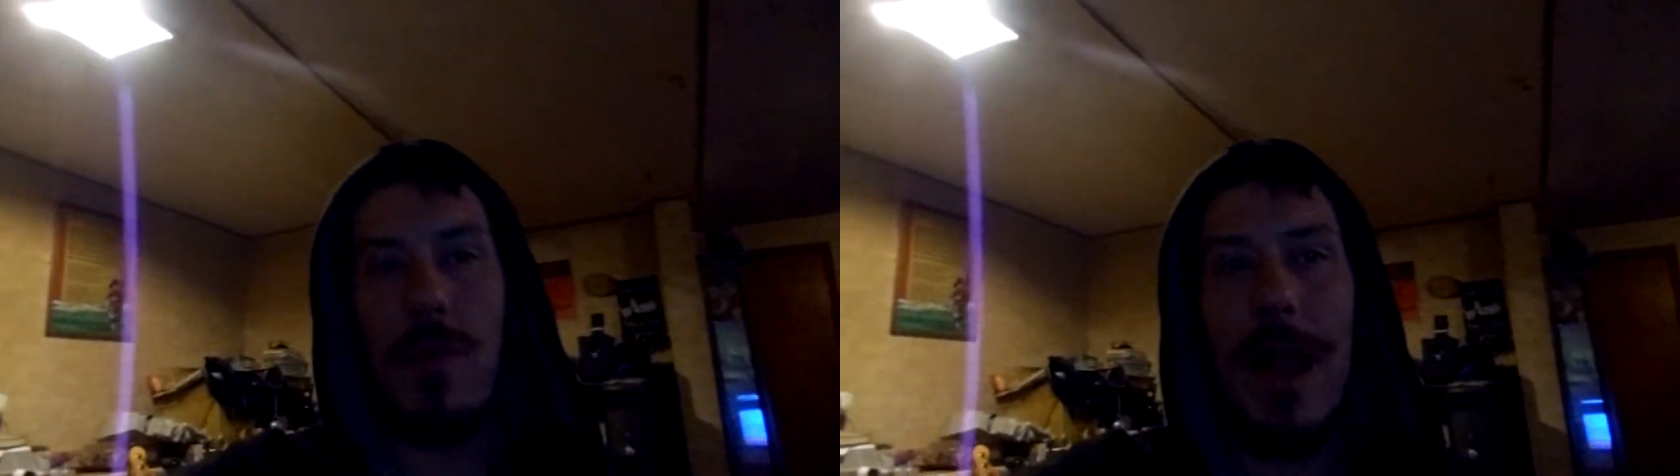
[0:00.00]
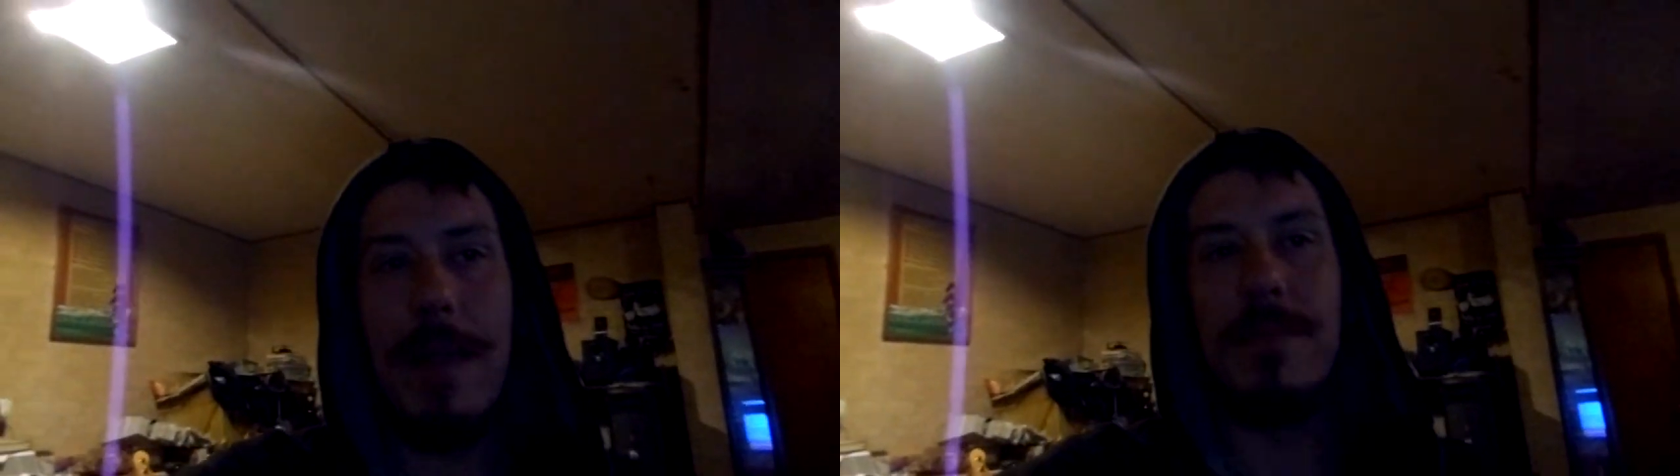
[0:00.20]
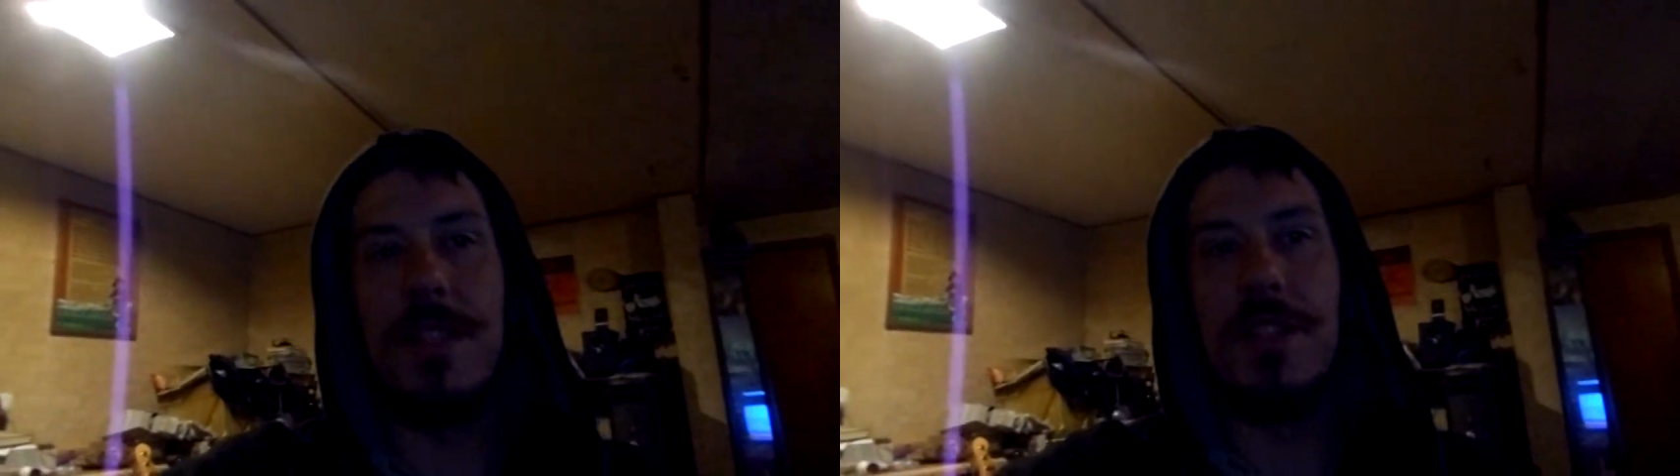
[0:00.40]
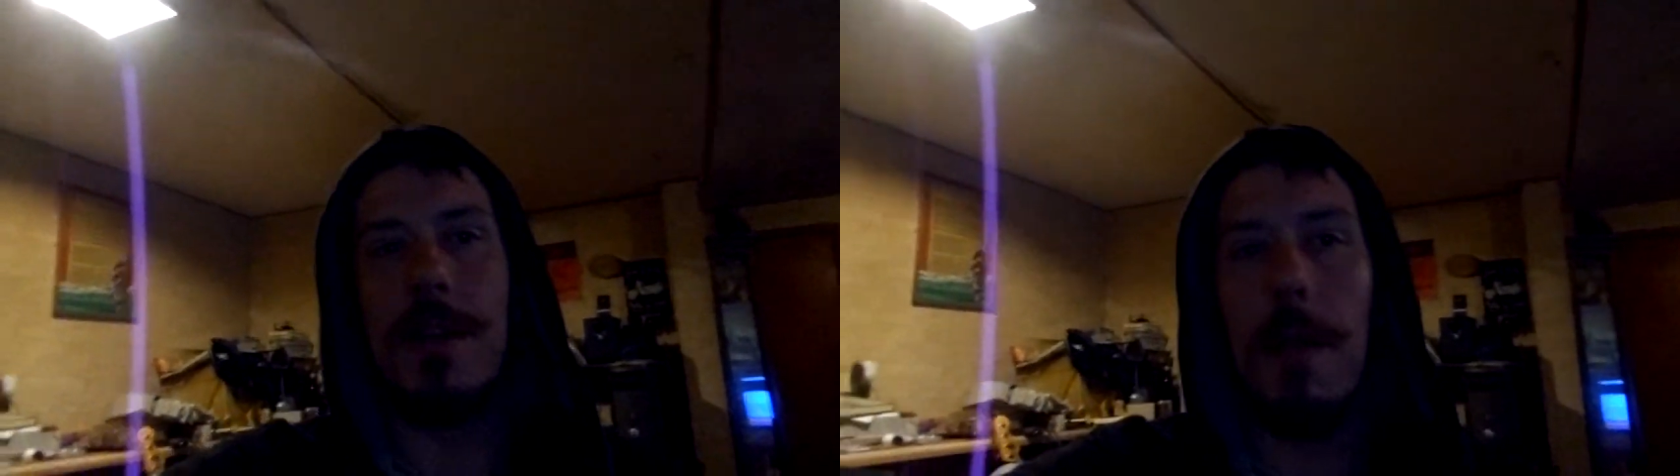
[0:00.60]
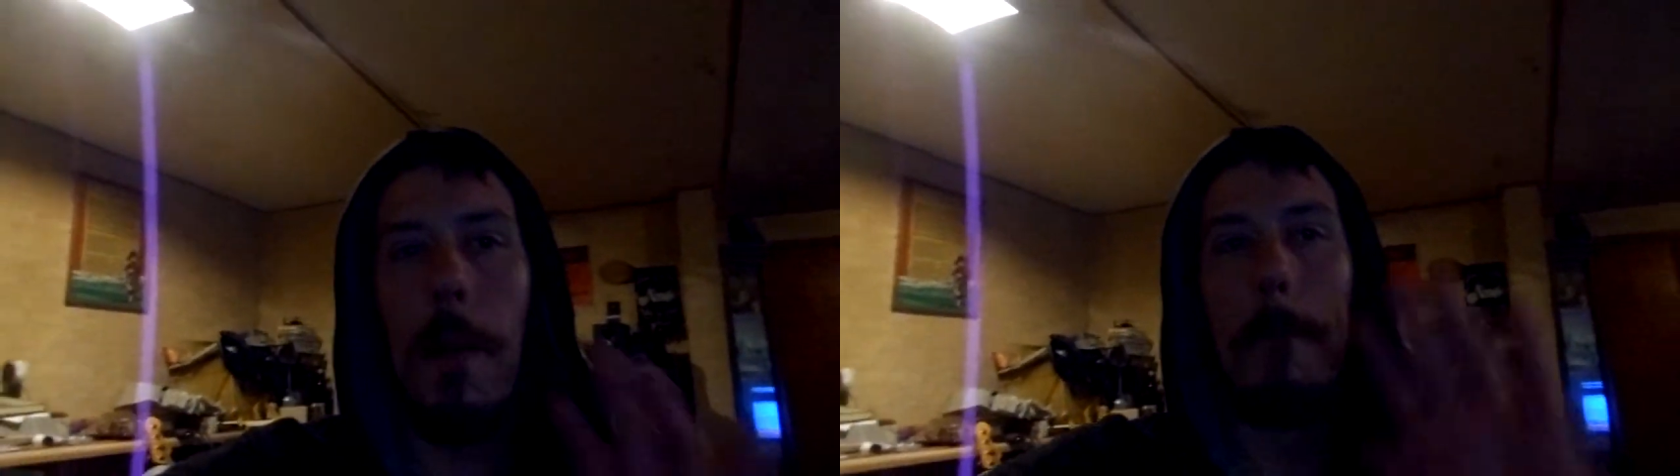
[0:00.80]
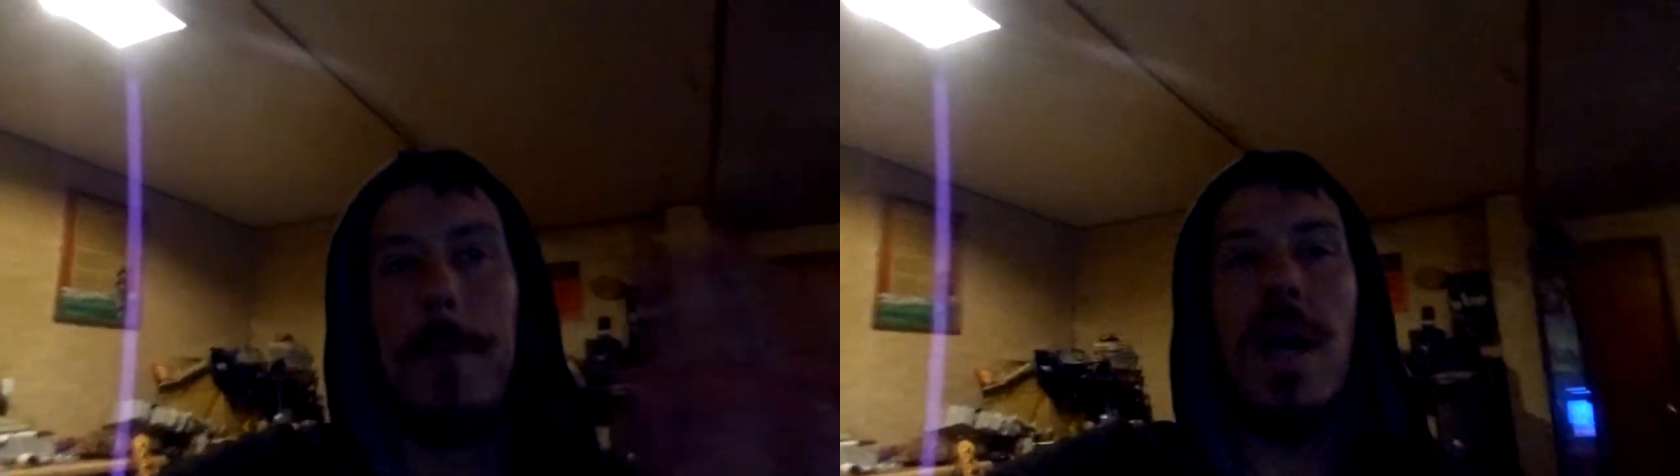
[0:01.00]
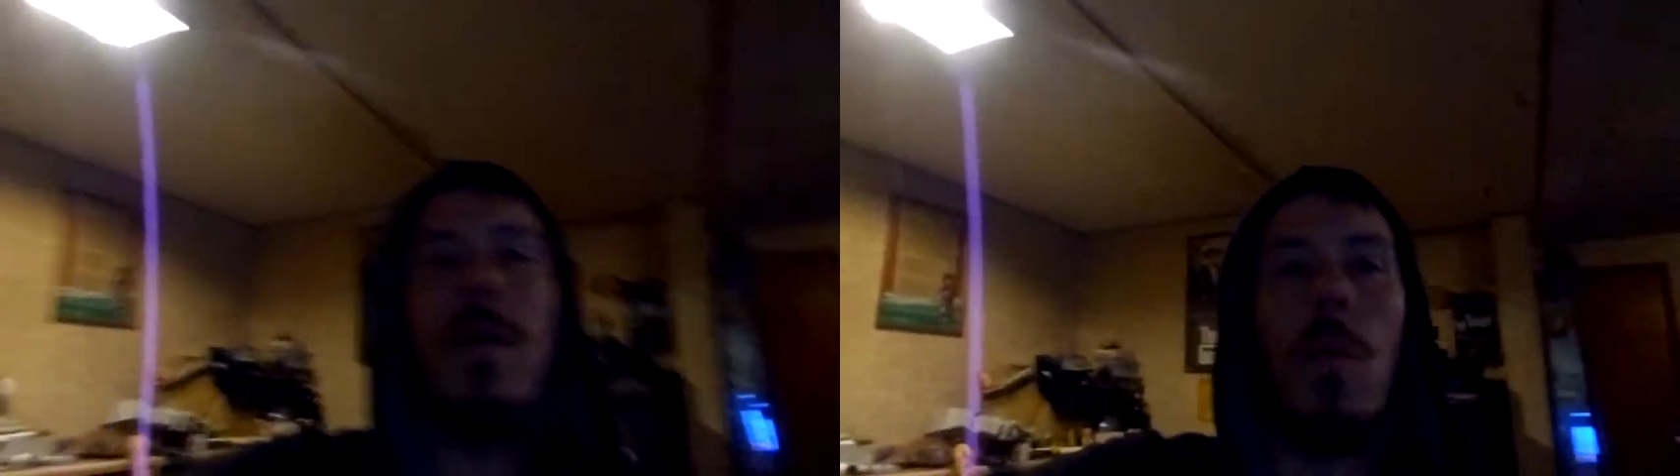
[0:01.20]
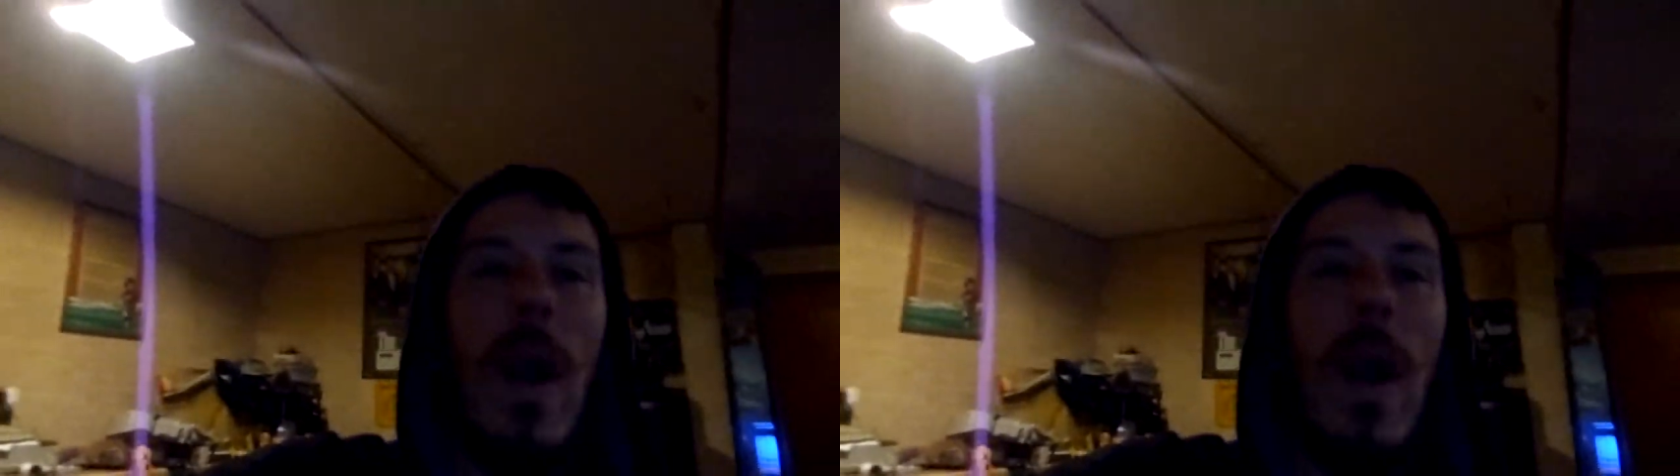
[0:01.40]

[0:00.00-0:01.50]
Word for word: rhymes in your butt.